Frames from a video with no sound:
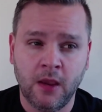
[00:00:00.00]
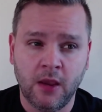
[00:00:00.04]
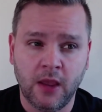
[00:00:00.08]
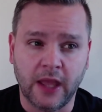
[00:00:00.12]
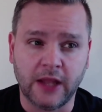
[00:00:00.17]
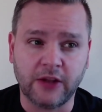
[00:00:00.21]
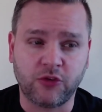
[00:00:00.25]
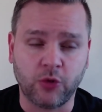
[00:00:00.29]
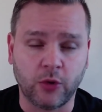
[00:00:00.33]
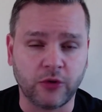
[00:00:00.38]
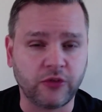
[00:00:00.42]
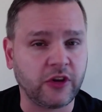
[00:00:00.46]

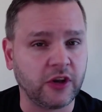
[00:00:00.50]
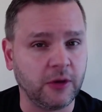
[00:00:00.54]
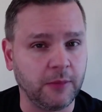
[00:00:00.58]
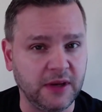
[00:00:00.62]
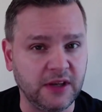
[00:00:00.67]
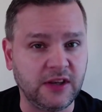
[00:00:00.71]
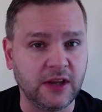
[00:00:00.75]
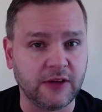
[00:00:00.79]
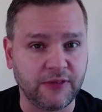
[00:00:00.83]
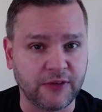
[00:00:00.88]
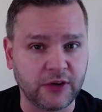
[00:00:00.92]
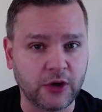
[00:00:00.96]
And so it's going to be
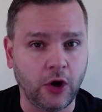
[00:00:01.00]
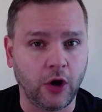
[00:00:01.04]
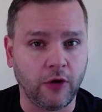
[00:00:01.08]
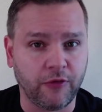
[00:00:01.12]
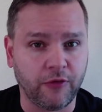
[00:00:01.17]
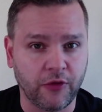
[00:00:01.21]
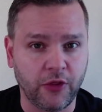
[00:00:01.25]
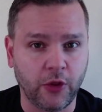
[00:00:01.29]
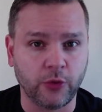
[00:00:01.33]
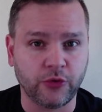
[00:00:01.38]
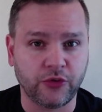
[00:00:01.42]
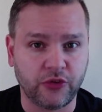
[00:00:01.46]
difficult
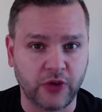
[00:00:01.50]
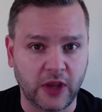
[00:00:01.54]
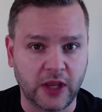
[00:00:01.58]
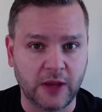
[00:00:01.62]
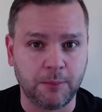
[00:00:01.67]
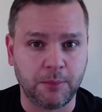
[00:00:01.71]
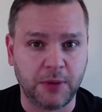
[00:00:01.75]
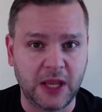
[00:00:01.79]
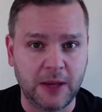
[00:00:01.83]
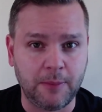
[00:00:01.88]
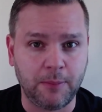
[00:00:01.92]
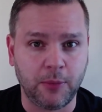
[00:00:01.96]
for those same
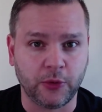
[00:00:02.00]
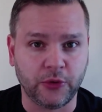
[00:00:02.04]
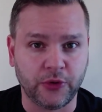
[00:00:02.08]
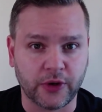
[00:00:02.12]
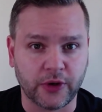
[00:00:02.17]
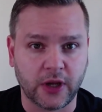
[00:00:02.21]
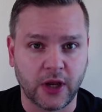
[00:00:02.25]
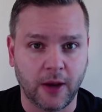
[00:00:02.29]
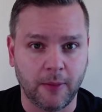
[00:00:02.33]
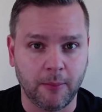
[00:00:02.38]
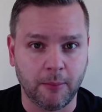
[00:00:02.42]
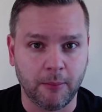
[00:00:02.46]
people to
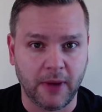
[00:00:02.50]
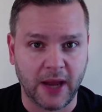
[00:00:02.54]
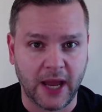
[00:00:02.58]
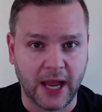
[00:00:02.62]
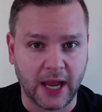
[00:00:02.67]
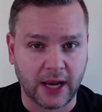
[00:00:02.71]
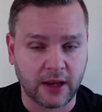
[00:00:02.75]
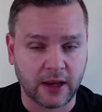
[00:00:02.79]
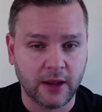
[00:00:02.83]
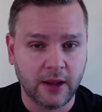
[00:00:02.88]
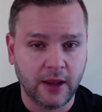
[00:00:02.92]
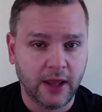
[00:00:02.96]
come
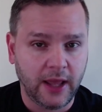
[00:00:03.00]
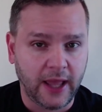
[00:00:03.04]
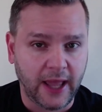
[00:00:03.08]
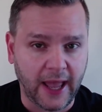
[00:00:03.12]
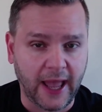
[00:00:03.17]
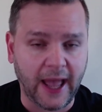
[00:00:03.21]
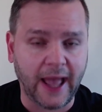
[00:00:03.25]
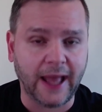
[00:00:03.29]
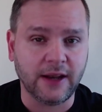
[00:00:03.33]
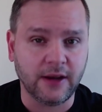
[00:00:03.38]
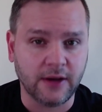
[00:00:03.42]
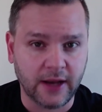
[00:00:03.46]
back
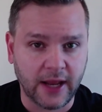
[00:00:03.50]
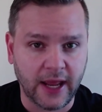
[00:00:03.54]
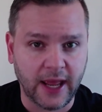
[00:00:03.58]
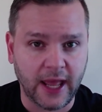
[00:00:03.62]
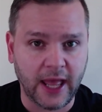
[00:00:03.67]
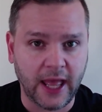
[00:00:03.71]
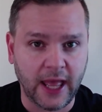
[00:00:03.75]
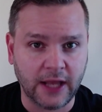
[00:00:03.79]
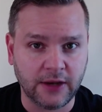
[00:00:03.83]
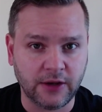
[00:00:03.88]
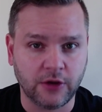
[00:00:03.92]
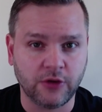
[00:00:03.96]
hat in
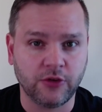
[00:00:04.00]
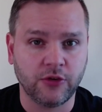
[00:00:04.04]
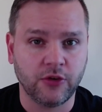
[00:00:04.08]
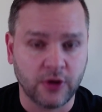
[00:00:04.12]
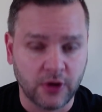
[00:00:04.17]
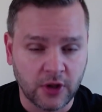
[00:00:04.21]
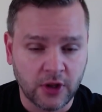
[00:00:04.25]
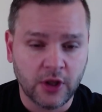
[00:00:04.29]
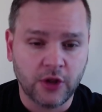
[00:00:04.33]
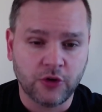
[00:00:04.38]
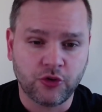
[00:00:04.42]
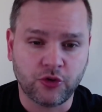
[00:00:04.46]
hand and
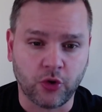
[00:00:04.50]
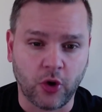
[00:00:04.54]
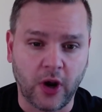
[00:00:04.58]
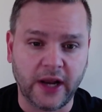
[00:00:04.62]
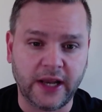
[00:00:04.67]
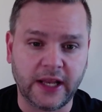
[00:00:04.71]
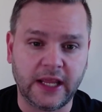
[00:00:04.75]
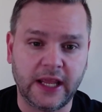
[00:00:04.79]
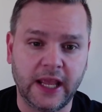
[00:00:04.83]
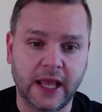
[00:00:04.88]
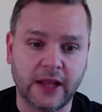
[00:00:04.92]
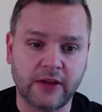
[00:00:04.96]
try
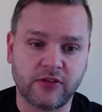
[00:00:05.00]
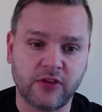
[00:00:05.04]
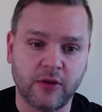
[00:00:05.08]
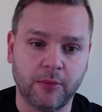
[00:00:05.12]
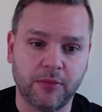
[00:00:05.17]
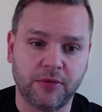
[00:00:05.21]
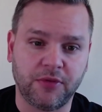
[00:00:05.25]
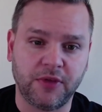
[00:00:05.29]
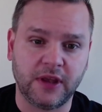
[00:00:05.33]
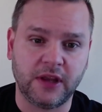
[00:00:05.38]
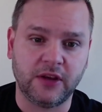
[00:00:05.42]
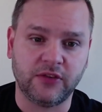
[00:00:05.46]
to get
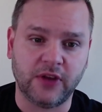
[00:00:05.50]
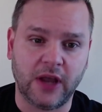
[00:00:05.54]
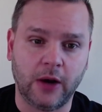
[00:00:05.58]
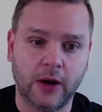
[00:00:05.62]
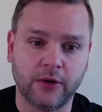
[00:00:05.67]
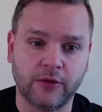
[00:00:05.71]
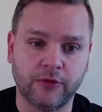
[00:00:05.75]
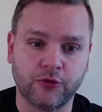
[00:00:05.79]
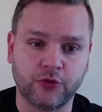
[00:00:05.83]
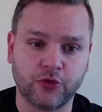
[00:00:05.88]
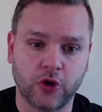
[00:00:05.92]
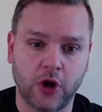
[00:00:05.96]
some things
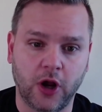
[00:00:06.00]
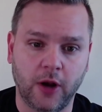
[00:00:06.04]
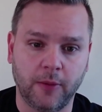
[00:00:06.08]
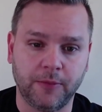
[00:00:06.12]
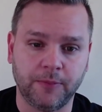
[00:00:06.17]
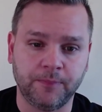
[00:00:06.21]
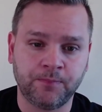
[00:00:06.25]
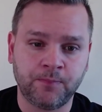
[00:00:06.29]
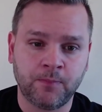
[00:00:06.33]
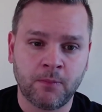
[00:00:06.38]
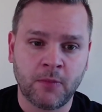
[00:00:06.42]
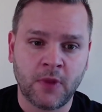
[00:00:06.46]
out of
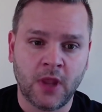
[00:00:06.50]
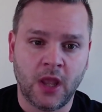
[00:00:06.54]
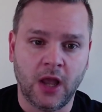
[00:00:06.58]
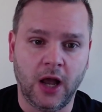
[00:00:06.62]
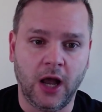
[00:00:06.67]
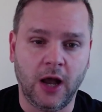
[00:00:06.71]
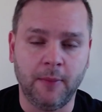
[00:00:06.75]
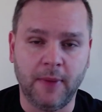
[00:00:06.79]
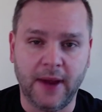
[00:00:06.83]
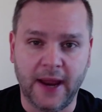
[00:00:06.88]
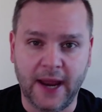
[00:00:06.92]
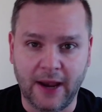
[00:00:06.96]
Trump
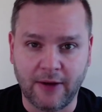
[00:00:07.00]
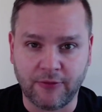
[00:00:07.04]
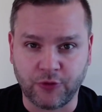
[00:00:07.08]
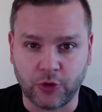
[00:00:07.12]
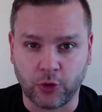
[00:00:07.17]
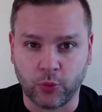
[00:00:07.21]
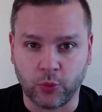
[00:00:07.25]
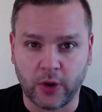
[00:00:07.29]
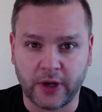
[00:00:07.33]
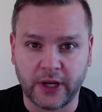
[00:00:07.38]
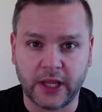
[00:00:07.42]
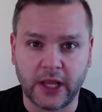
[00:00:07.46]

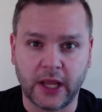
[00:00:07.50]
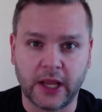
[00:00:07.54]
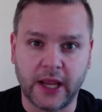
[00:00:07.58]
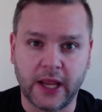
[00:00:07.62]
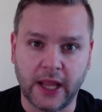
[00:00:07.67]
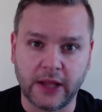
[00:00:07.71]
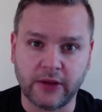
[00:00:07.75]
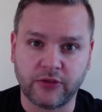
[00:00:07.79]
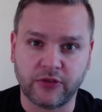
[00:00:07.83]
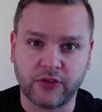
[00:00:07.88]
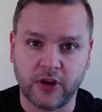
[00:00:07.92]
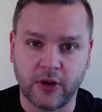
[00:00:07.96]
after running
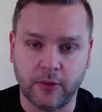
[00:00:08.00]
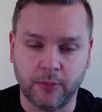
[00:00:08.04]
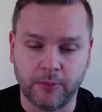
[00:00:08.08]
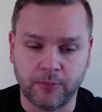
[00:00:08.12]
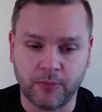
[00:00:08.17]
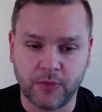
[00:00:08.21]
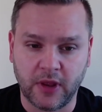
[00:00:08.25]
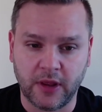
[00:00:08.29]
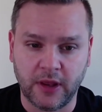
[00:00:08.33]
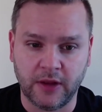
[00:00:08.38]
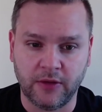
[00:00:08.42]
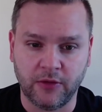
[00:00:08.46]
against him
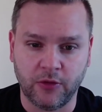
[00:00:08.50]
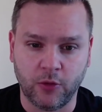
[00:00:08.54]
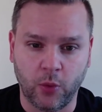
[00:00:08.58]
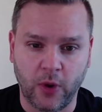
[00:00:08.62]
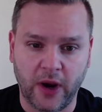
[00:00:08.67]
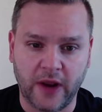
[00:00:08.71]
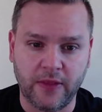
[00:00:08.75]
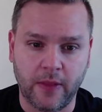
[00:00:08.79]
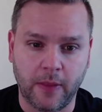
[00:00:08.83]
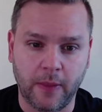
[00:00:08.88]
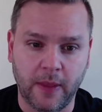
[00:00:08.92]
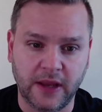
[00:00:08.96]
in the
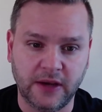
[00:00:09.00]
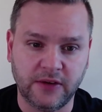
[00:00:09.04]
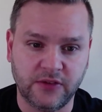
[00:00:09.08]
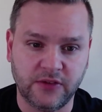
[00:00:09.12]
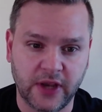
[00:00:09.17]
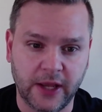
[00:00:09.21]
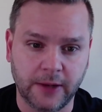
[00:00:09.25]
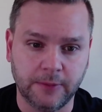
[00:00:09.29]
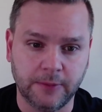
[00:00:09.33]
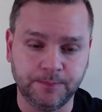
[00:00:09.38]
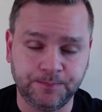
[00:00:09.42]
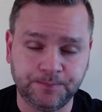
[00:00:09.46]
way that they
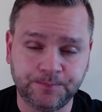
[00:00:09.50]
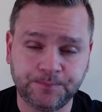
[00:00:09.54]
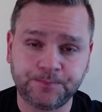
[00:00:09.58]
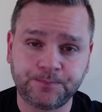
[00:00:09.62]
did.